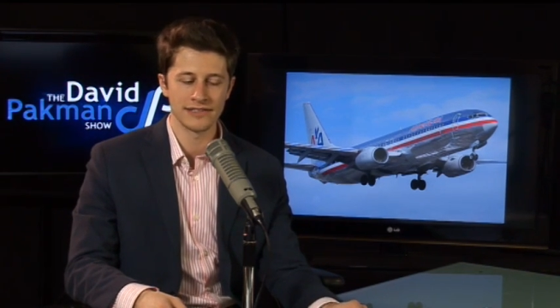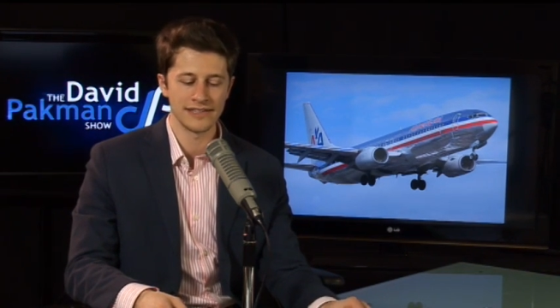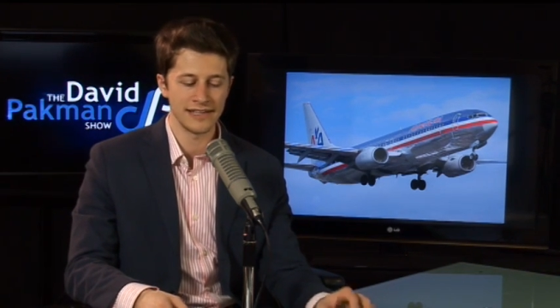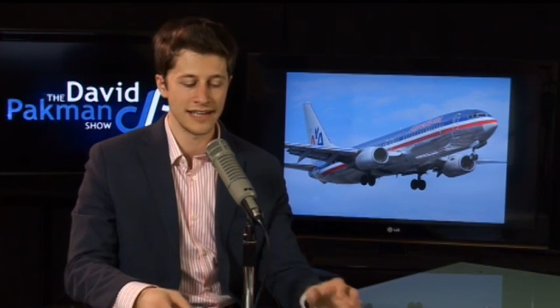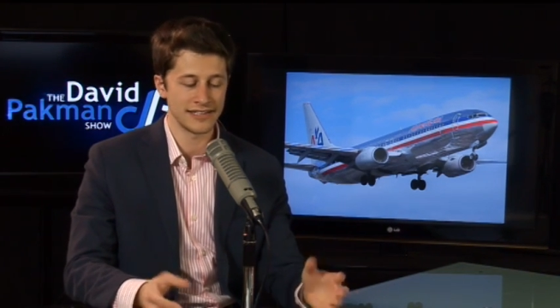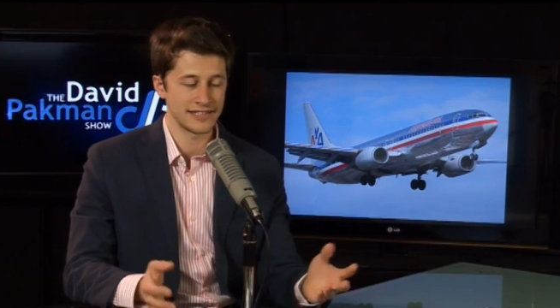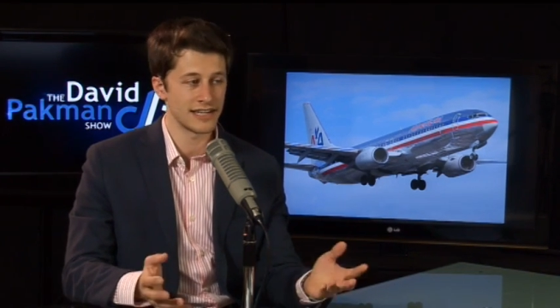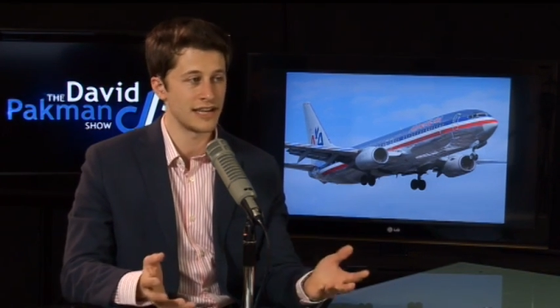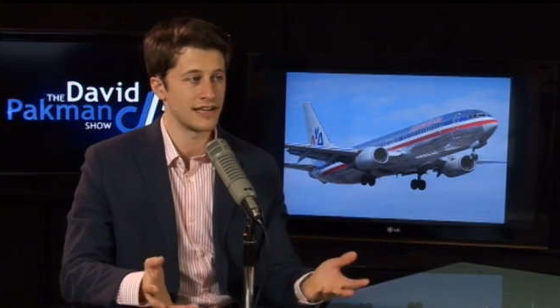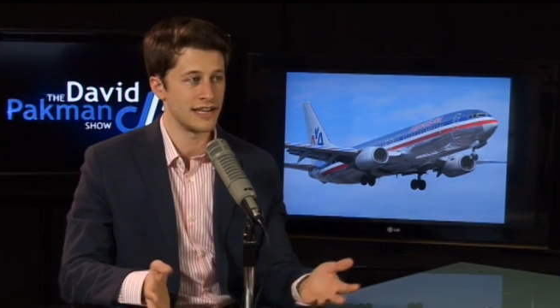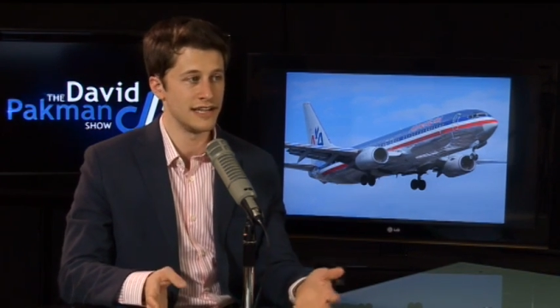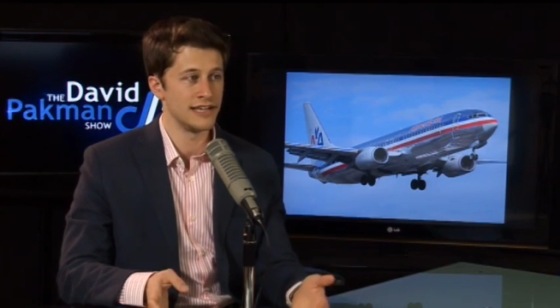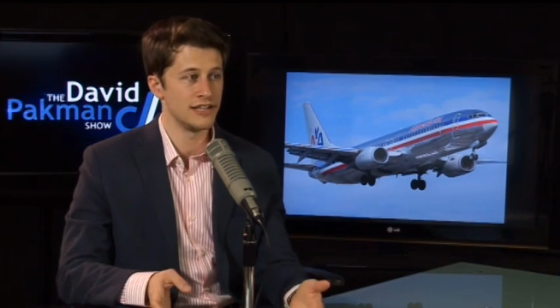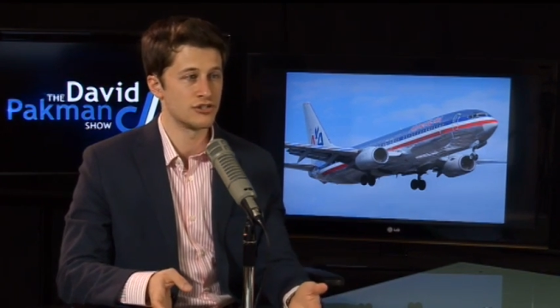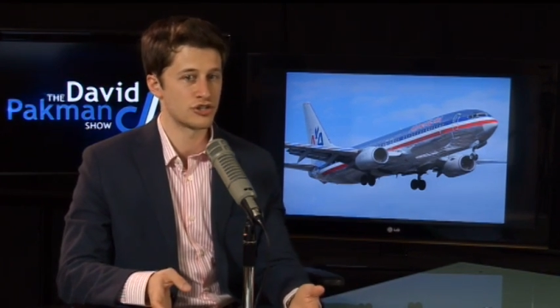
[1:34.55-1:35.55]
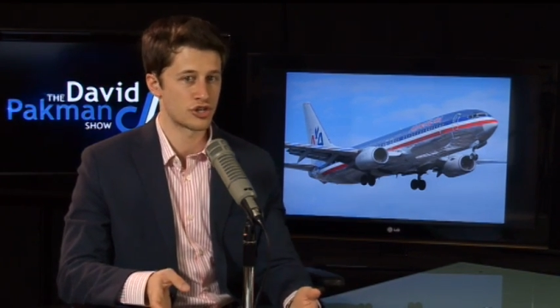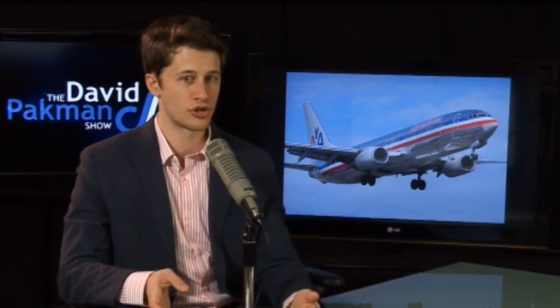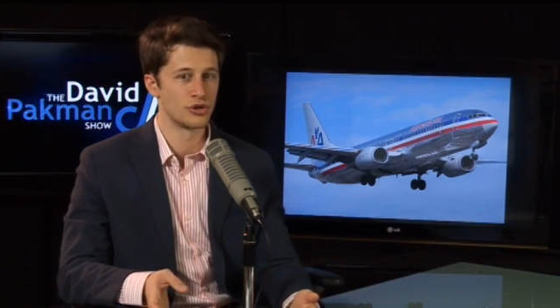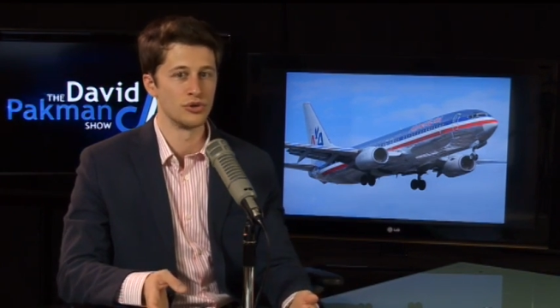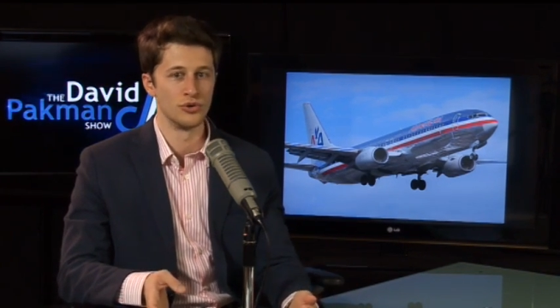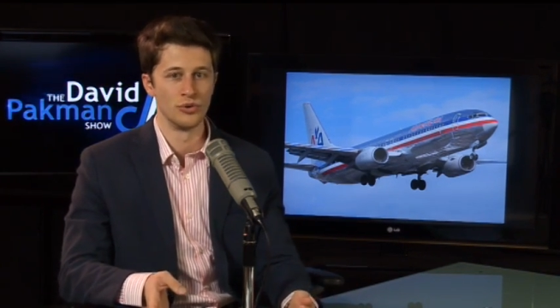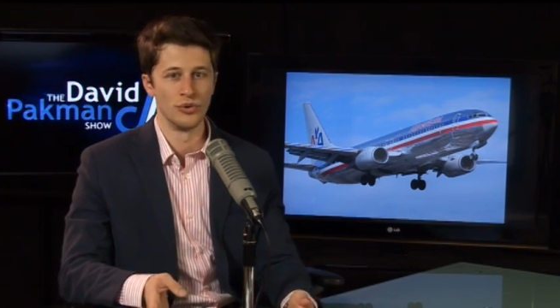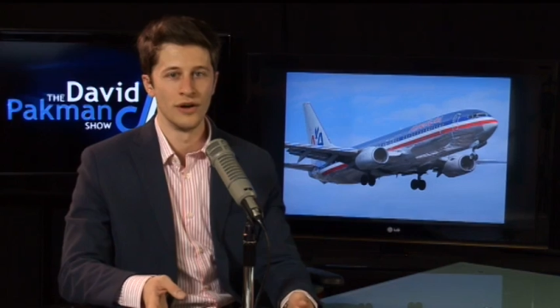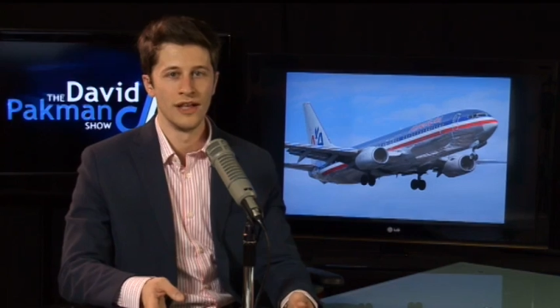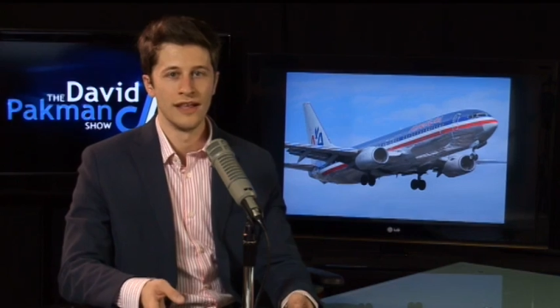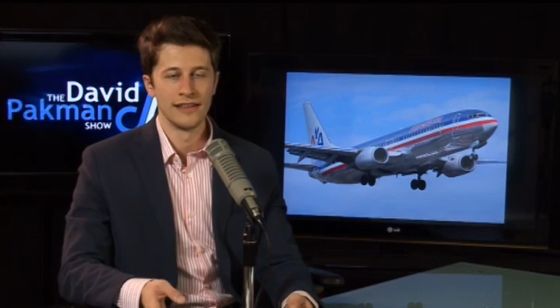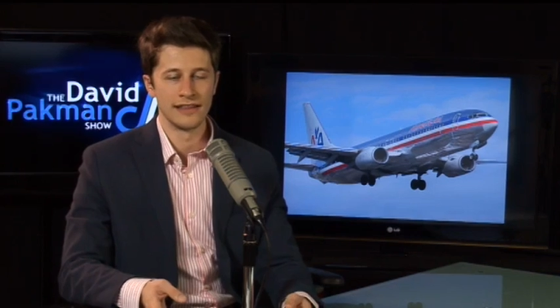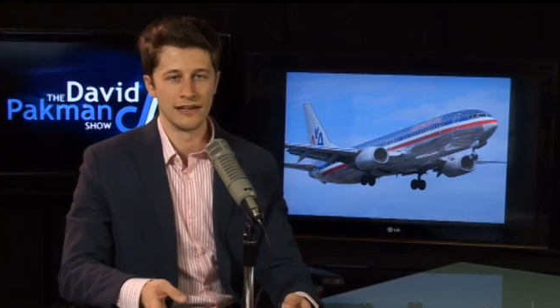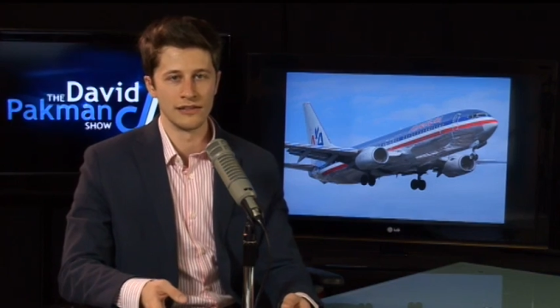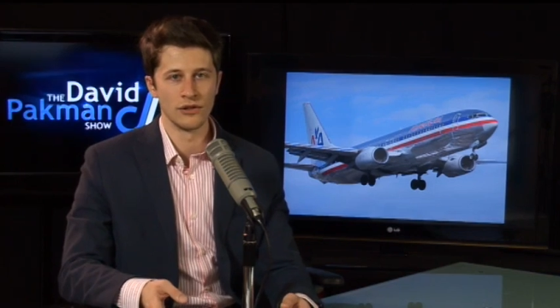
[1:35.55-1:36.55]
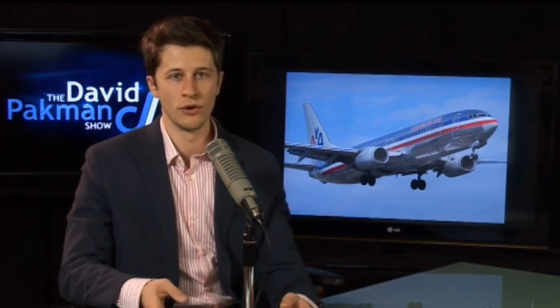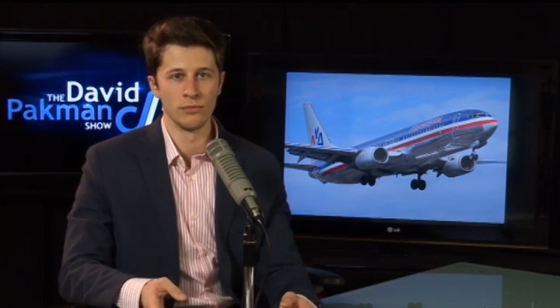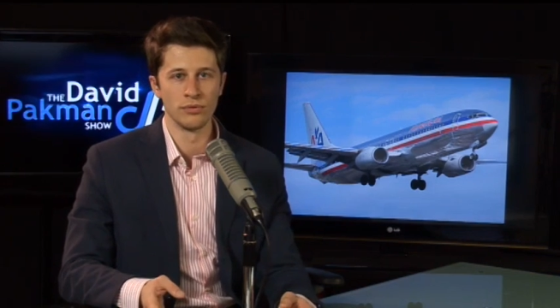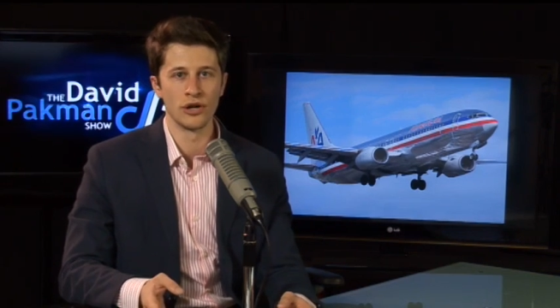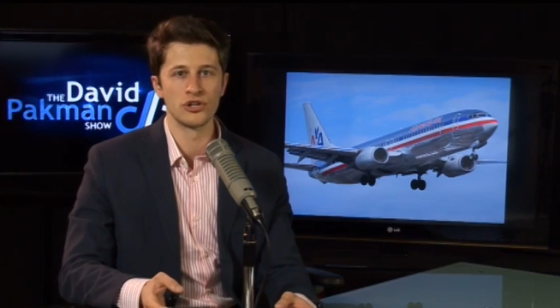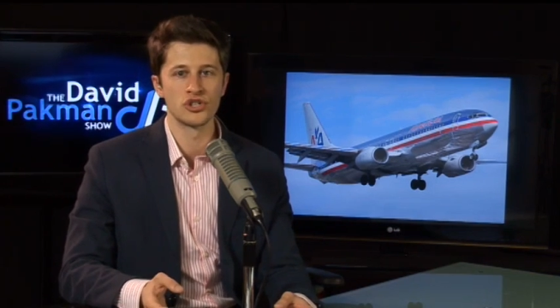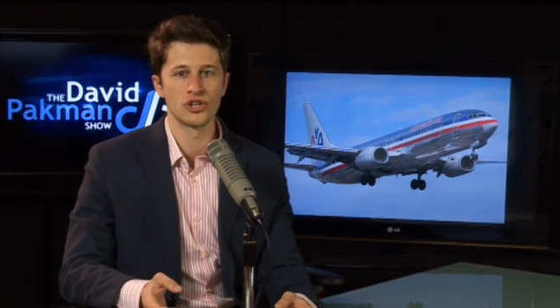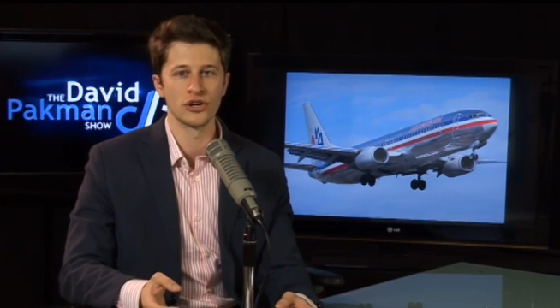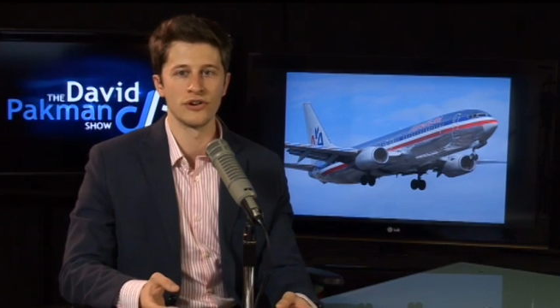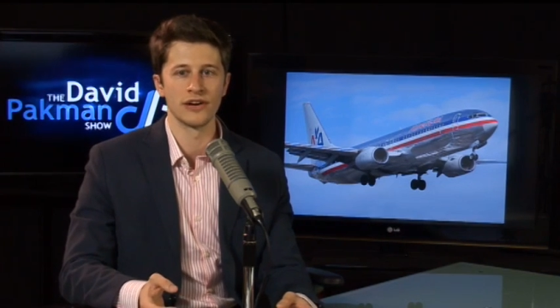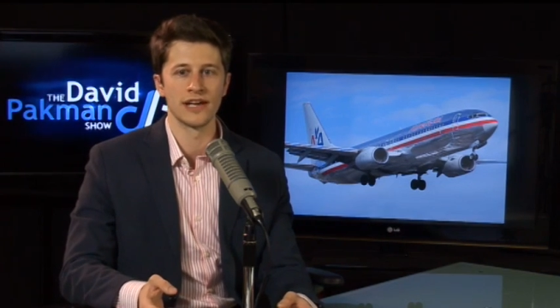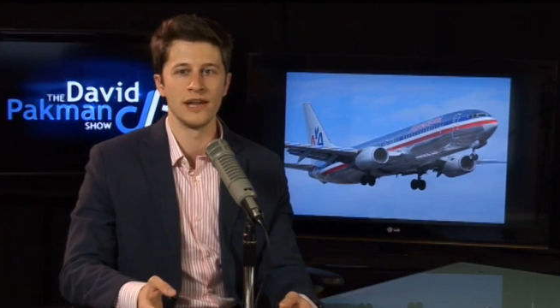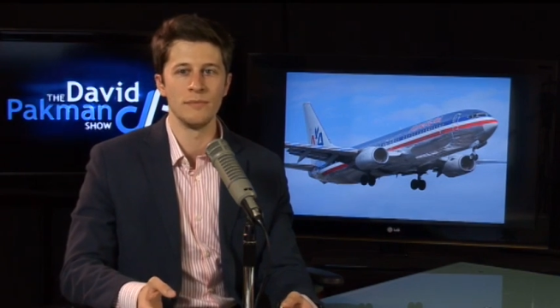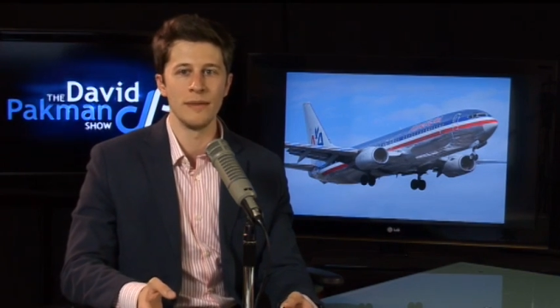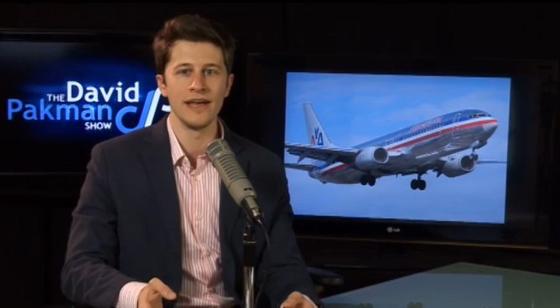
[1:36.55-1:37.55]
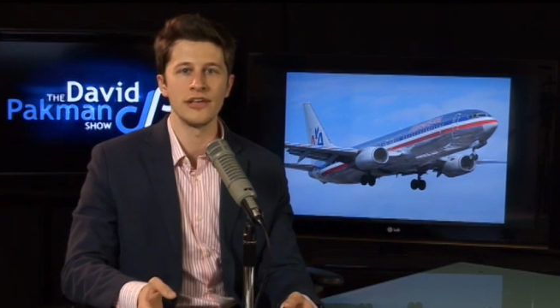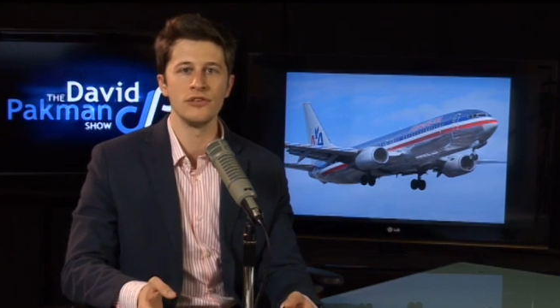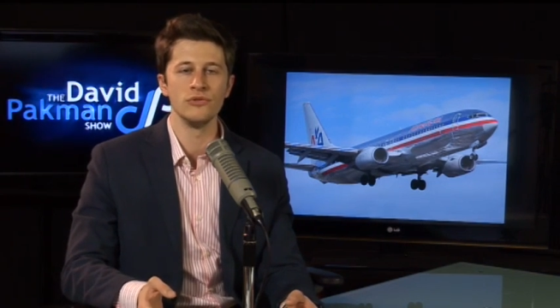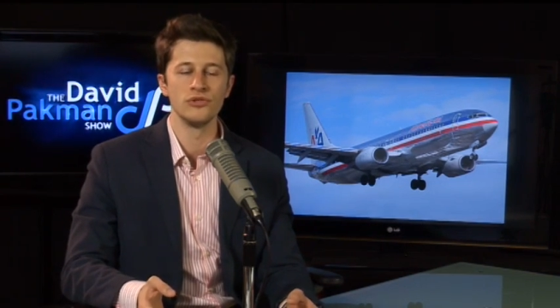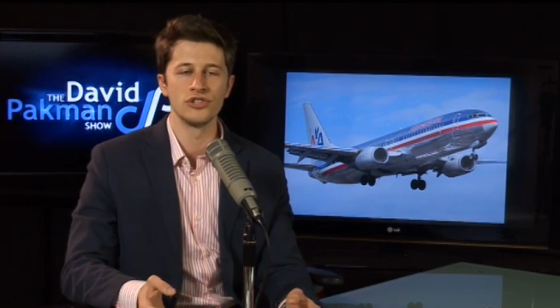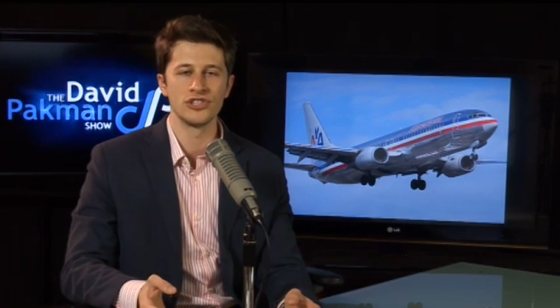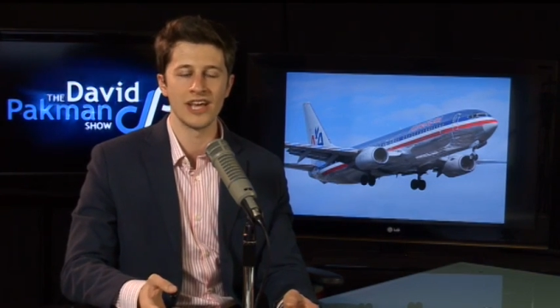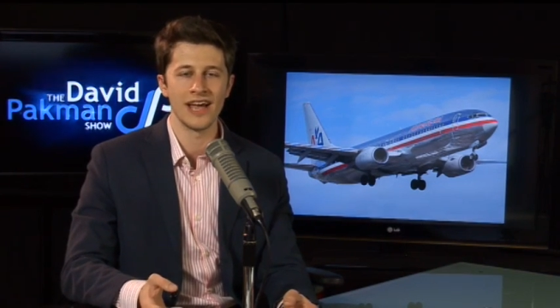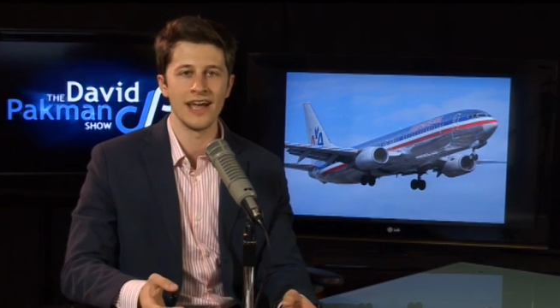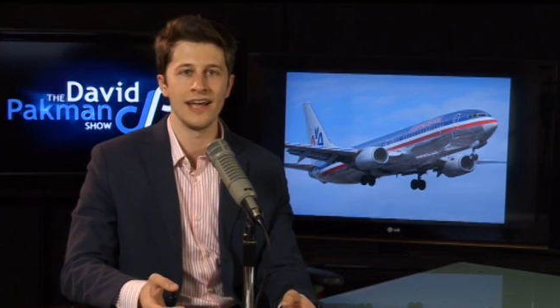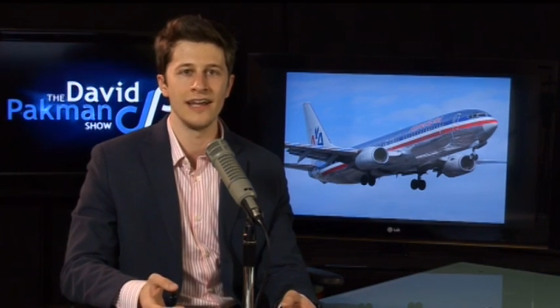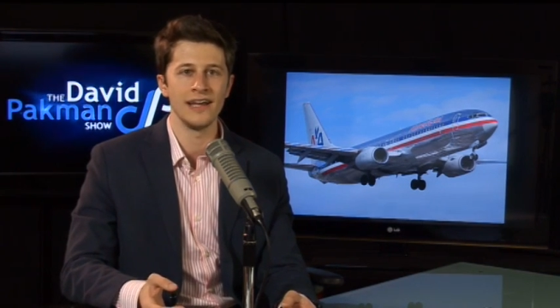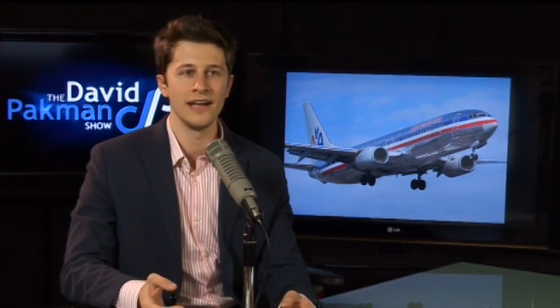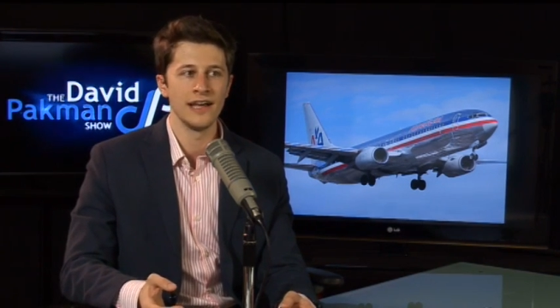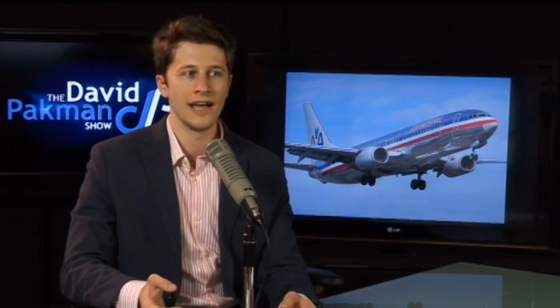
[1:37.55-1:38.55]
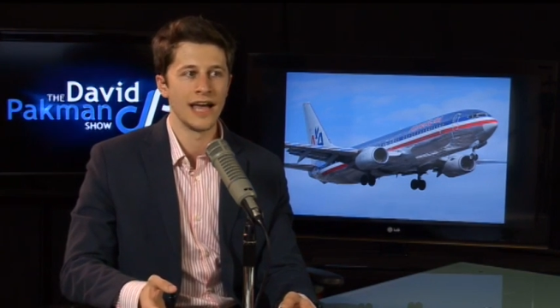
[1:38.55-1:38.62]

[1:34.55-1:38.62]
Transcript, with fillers: and they said it is true that low blood sugar can make you say